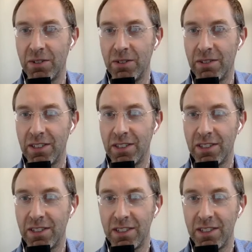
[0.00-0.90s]
the reason she
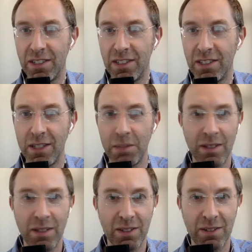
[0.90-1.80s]
said something is
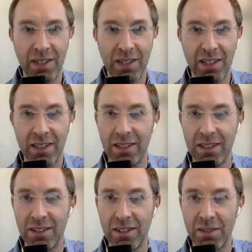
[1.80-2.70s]
so I didn't turn
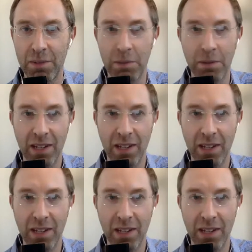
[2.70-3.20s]
off my mic and